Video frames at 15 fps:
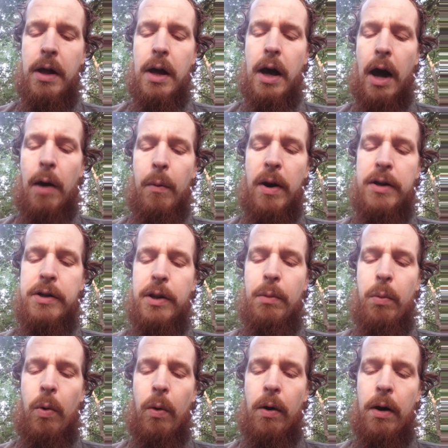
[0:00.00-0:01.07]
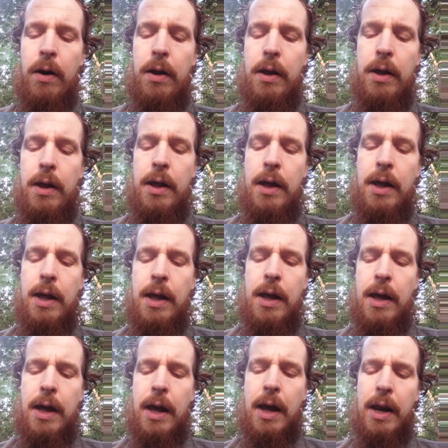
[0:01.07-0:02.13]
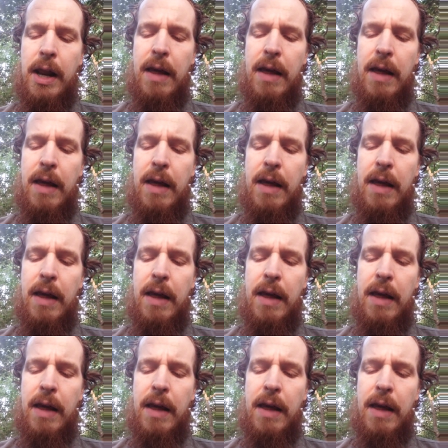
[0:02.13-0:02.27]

I went to the war, and